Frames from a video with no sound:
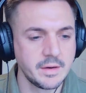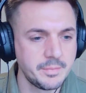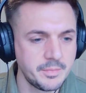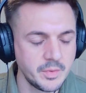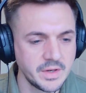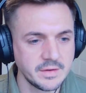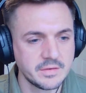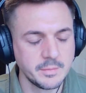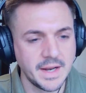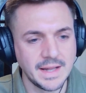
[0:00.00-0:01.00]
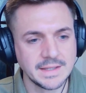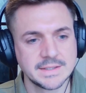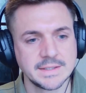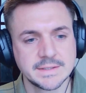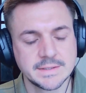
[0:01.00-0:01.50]
We did some
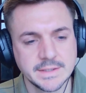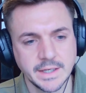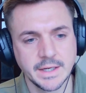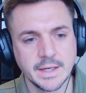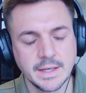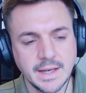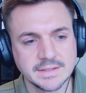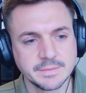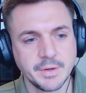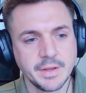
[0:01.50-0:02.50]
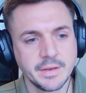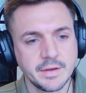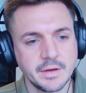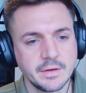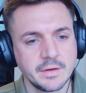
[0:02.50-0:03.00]
analysis last month,
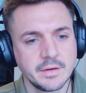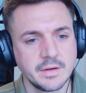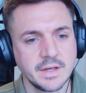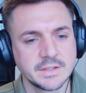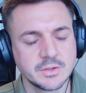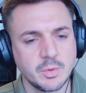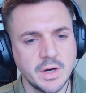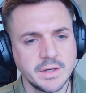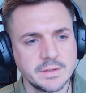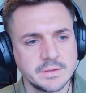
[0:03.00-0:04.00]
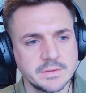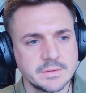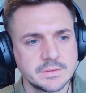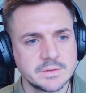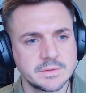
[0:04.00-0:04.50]
and it's quite
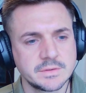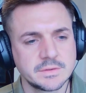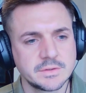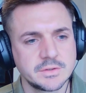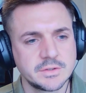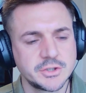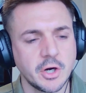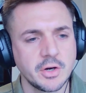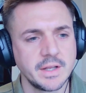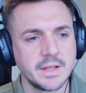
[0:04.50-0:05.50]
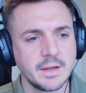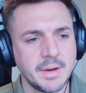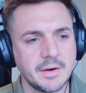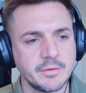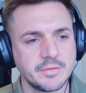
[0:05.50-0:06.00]
shocking the
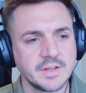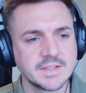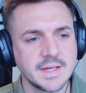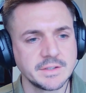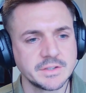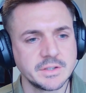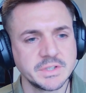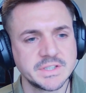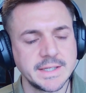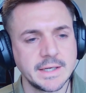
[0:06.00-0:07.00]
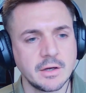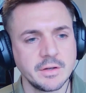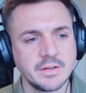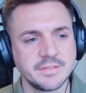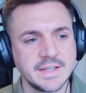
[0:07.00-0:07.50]
amount of discounts that we're seeing on
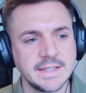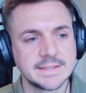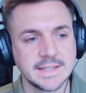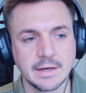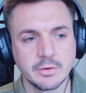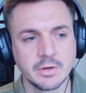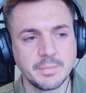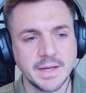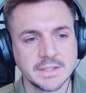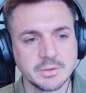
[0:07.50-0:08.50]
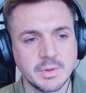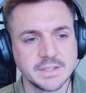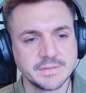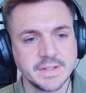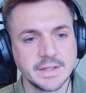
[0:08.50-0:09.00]
EVs now compared to
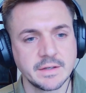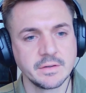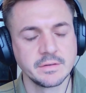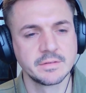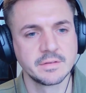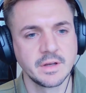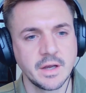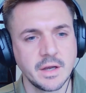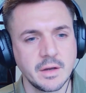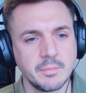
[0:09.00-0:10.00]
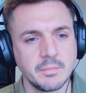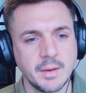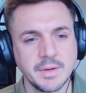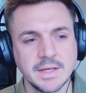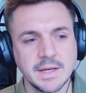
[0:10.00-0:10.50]
ICE vehicles.
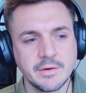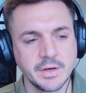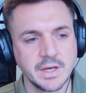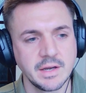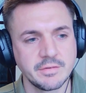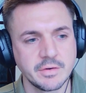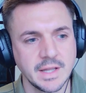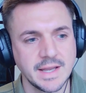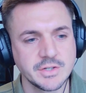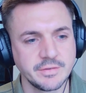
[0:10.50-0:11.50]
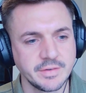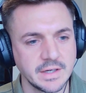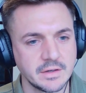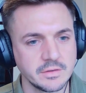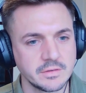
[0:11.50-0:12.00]
Year on year for electric
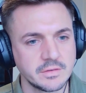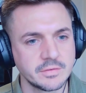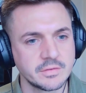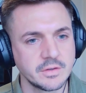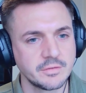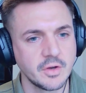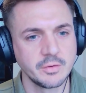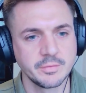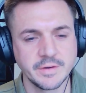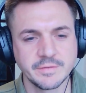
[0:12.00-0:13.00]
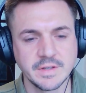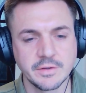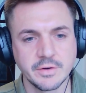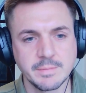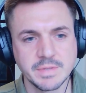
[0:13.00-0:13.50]
vehicles have gone up
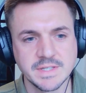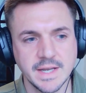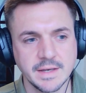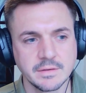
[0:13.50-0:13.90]
53%